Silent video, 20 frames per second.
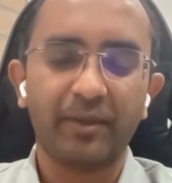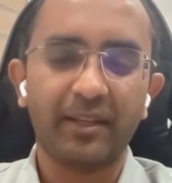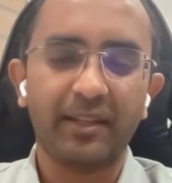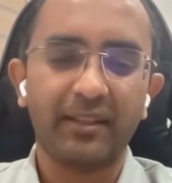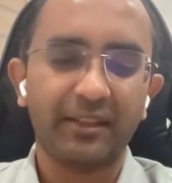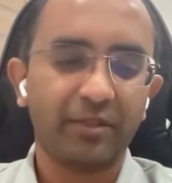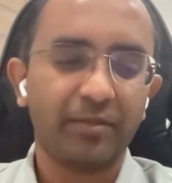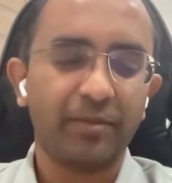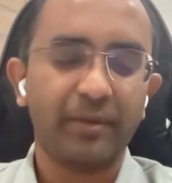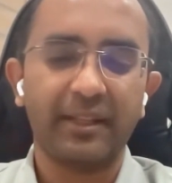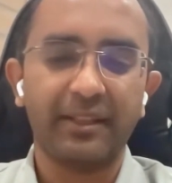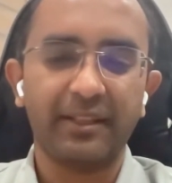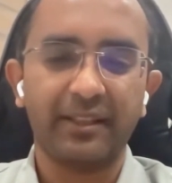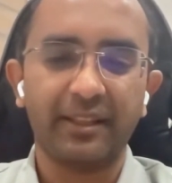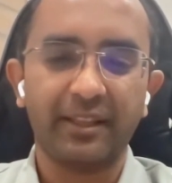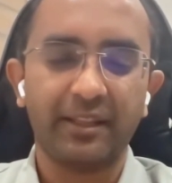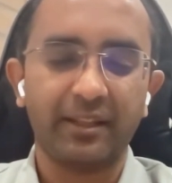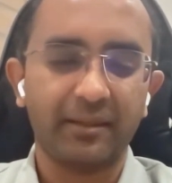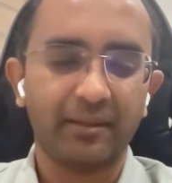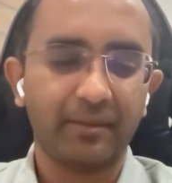and that's when I think
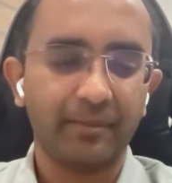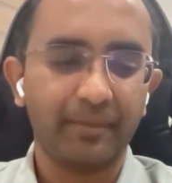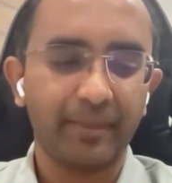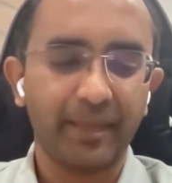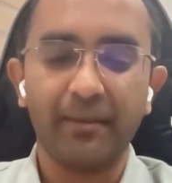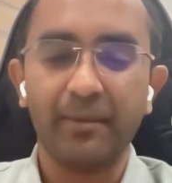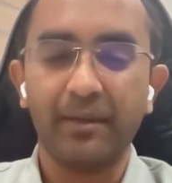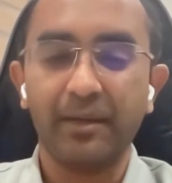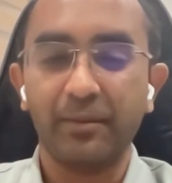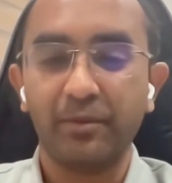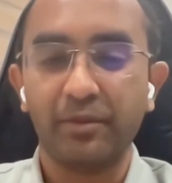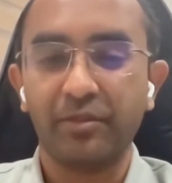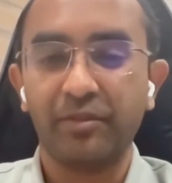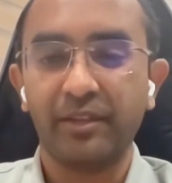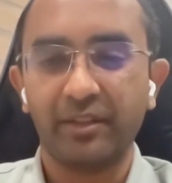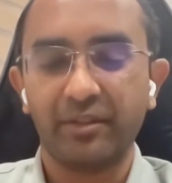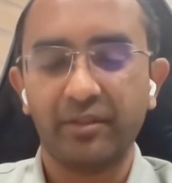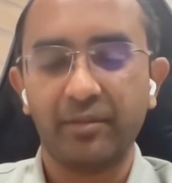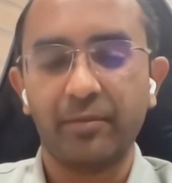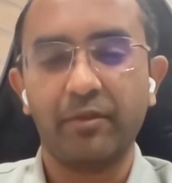I became a little more
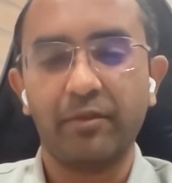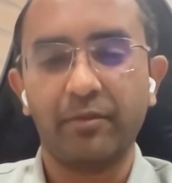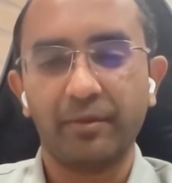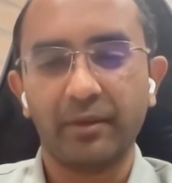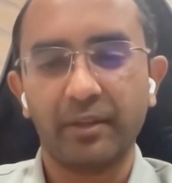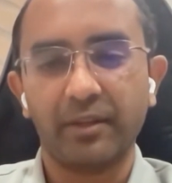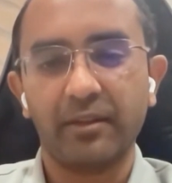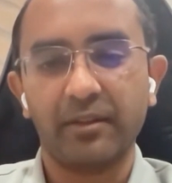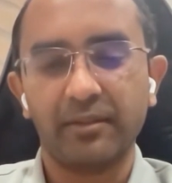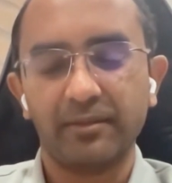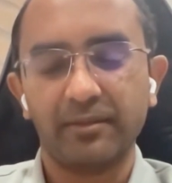serious about Flutter.